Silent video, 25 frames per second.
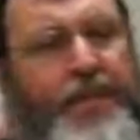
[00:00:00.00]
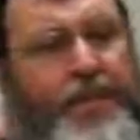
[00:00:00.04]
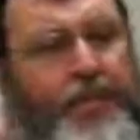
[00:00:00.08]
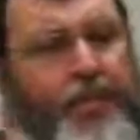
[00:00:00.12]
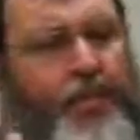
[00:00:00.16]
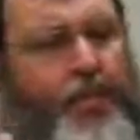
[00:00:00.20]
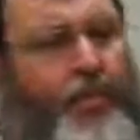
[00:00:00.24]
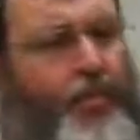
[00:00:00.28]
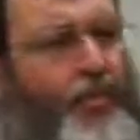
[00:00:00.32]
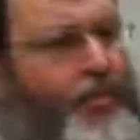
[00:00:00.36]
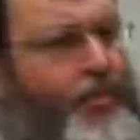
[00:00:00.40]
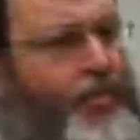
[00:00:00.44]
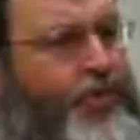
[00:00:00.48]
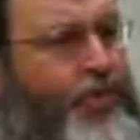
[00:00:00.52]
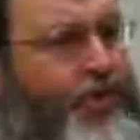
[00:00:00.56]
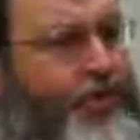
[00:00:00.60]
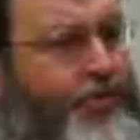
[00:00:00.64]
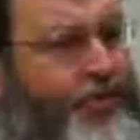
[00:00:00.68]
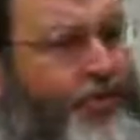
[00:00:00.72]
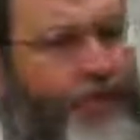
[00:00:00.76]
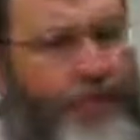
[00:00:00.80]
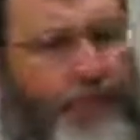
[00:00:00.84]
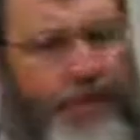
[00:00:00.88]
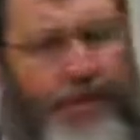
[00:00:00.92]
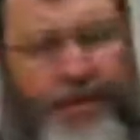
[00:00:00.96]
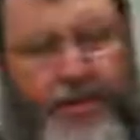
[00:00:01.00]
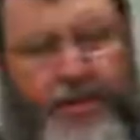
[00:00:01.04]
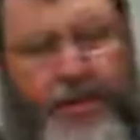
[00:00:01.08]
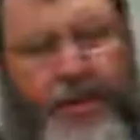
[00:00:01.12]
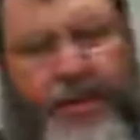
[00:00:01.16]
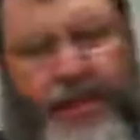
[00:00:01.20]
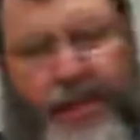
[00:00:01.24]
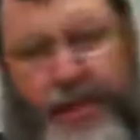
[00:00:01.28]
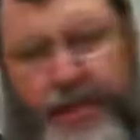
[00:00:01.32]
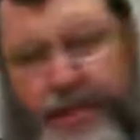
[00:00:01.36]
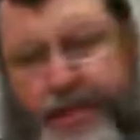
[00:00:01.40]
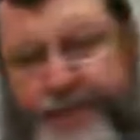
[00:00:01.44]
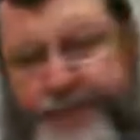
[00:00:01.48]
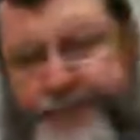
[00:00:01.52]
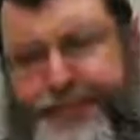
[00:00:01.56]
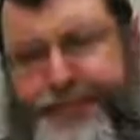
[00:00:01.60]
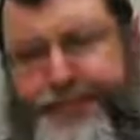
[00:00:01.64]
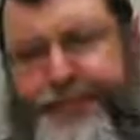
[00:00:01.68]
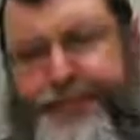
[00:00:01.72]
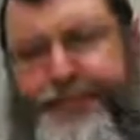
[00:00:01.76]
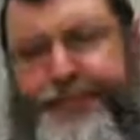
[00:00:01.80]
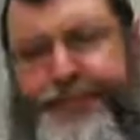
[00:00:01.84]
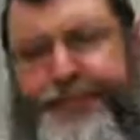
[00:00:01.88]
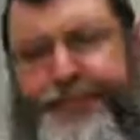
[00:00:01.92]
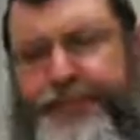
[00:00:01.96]
two psukim from being together.
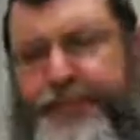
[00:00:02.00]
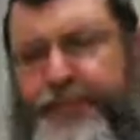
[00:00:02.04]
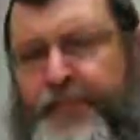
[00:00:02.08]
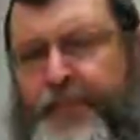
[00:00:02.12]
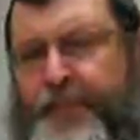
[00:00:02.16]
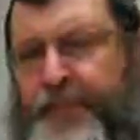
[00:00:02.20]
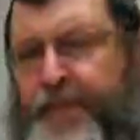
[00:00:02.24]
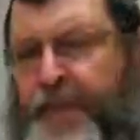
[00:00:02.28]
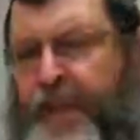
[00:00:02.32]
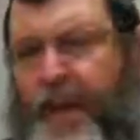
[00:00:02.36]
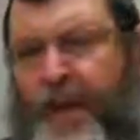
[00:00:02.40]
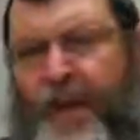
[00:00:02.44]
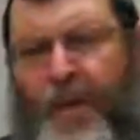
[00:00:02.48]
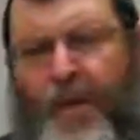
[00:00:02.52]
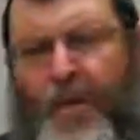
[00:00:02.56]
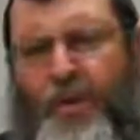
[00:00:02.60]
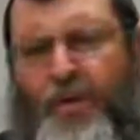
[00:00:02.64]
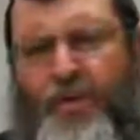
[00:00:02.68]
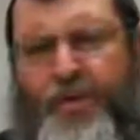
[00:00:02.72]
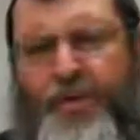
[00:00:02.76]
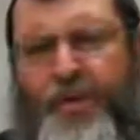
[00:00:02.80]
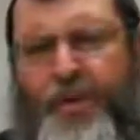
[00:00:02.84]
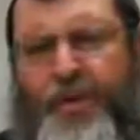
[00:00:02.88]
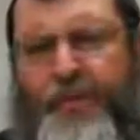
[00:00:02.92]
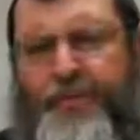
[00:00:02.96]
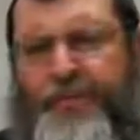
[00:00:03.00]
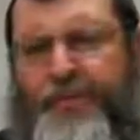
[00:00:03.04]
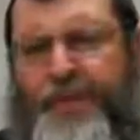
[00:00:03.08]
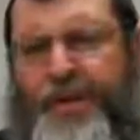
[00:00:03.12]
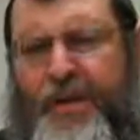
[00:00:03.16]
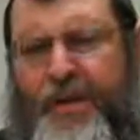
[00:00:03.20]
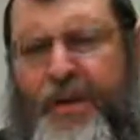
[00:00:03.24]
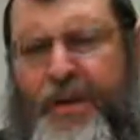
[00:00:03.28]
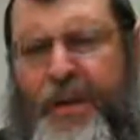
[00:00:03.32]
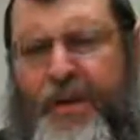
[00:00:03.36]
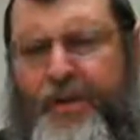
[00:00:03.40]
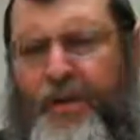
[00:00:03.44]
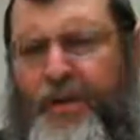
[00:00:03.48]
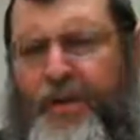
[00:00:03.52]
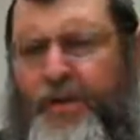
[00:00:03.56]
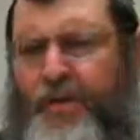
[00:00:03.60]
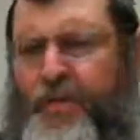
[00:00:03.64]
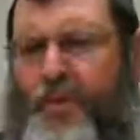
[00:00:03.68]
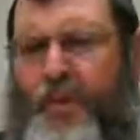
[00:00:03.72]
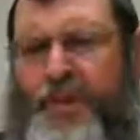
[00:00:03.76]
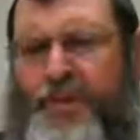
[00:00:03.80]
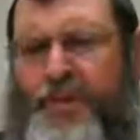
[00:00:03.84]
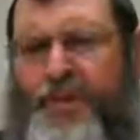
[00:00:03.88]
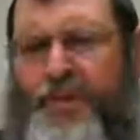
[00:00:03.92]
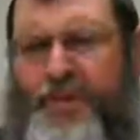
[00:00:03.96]
So there are a couple of
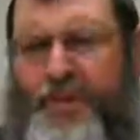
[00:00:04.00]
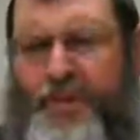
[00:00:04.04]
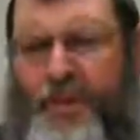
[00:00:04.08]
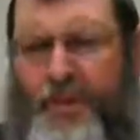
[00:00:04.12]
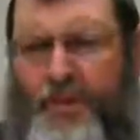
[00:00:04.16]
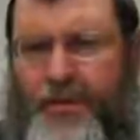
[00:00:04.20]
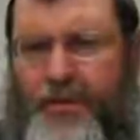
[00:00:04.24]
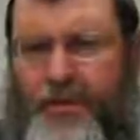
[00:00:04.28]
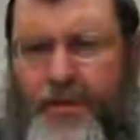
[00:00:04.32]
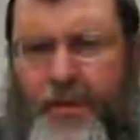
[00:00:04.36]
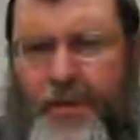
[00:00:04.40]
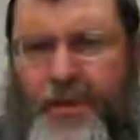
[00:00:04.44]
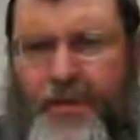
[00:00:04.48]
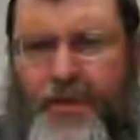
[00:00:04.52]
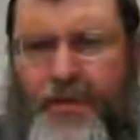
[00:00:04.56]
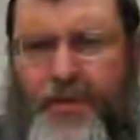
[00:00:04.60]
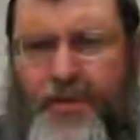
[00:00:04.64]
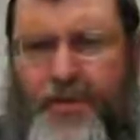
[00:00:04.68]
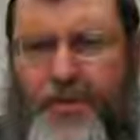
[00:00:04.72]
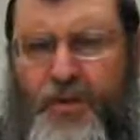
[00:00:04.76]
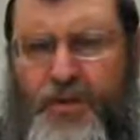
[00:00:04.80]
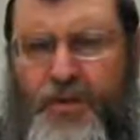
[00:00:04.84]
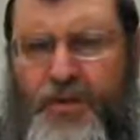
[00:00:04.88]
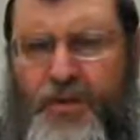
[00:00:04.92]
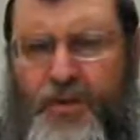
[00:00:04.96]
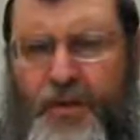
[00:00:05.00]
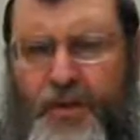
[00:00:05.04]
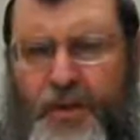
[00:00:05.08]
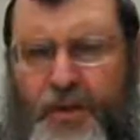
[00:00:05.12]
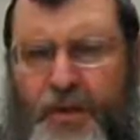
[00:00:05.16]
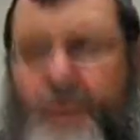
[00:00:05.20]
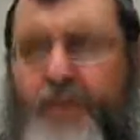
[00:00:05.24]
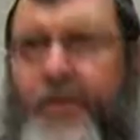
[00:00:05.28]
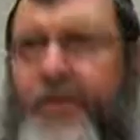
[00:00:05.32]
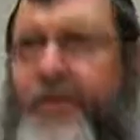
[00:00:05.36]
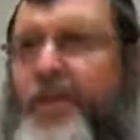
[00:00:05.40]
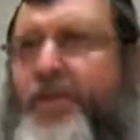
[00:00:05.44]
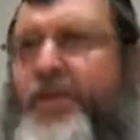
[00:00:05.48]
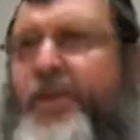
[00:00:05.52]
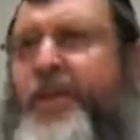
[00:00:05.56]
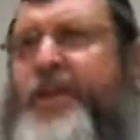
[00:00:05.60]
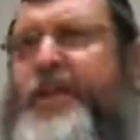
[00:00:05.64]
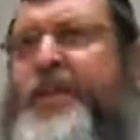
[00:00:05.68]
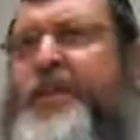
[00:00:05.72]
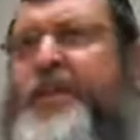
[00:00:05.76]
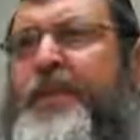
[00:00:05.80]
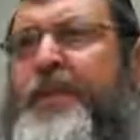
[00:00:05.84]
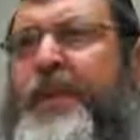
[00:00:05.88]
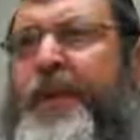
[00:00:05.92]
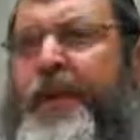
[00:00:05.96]
questions there which make this Tosfos very difficult to
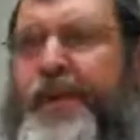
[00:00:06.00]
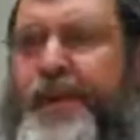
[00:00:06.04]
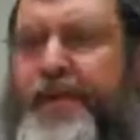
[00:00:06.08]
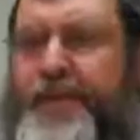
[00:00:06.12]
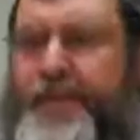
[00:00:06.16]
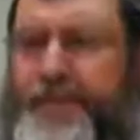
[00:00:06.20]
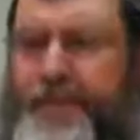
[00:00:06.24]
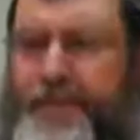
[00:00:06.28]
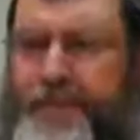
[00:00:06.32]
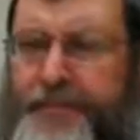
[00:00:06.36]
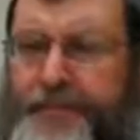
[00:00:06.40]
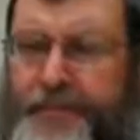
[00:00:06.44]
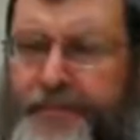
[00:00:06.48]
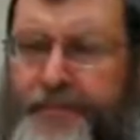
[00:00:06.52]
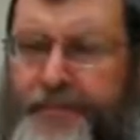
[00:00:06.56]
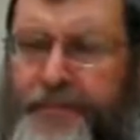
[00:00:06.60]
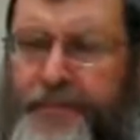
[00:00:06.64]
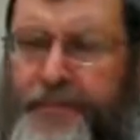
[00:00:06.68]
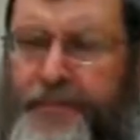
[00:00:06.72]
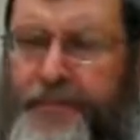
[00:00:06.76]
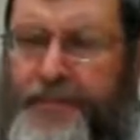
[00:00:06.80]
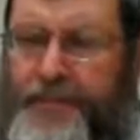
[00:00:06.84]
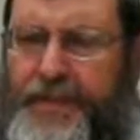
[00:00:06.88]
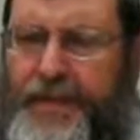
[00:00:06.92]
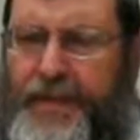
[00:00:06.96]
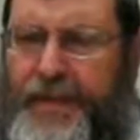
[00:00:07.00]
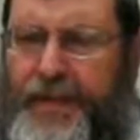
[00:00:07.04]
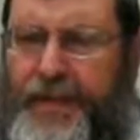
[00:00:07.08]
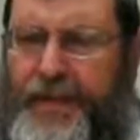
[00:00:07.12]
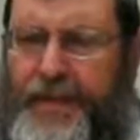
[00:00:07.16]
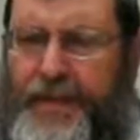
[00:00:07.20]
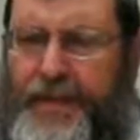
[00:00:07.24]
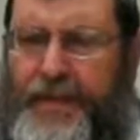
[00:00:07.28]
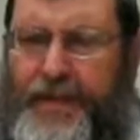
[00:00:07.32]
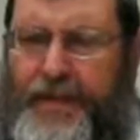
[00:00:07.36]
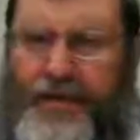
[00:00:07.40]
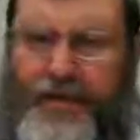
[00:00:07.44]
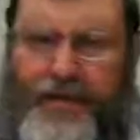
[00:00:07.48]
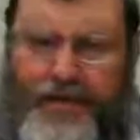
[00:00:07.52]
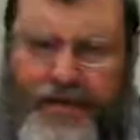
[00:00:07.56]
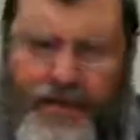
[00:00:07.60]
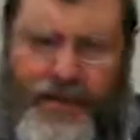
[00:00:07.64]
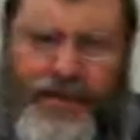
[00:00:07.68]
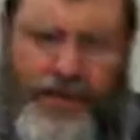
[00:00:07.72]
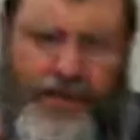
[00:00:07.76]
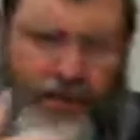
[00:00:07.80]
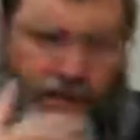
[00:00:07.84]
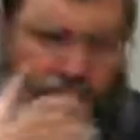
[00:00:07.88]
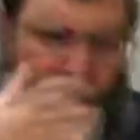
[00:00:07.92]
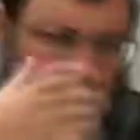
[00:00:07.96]
understand. And, and
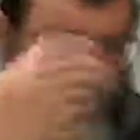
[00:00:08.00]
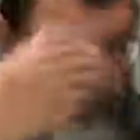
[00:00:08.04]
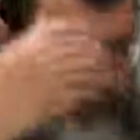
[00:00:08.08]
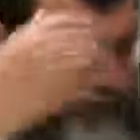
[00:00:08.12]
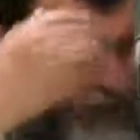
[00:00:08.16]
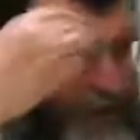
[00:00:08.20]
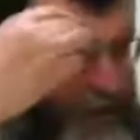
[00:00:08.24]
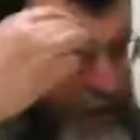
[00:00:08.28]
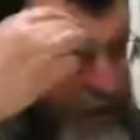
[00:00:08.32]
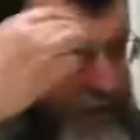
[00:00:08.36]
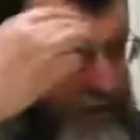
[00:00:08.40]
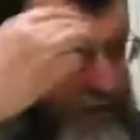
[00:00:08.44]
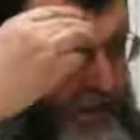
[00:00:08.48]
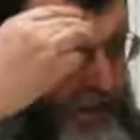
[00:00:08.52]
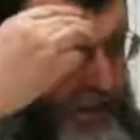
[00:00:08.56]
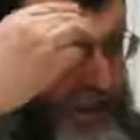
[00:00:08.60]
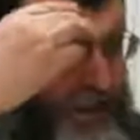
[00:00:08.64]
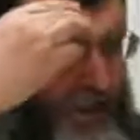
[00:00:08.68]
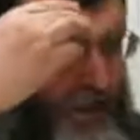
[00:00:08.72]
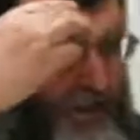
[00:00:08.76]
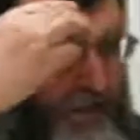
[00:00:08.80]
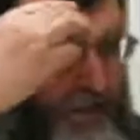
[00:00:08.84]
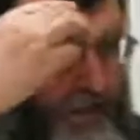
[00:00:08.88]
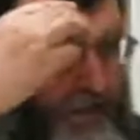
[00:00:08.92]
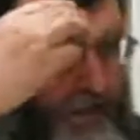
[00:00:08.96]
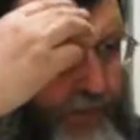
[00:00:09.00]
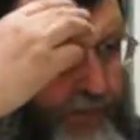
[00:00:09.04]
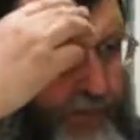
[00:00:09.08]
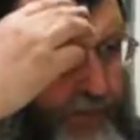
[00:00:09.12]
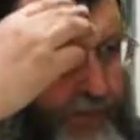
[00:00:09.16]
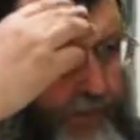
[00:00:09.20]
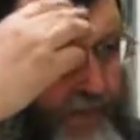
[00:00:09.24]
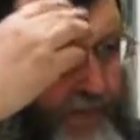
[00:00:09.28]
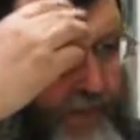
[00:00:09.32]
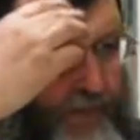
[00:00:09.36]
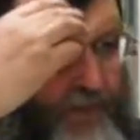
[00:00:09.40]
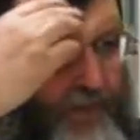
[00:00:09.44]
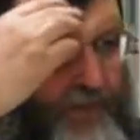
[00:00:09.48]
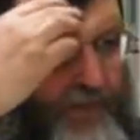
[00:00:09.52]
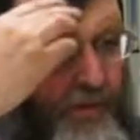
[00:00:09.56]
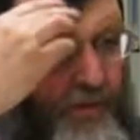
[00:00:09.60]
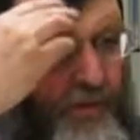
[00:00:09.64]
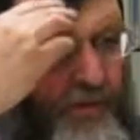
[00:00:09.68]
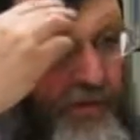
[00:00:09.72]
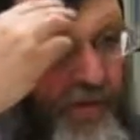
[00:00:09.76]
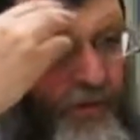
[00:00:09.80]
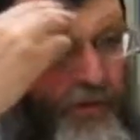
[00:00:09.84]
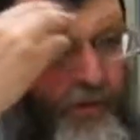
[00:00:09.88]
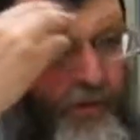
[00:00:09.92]
uh, in trying to understand this and coming to an answer, we'll come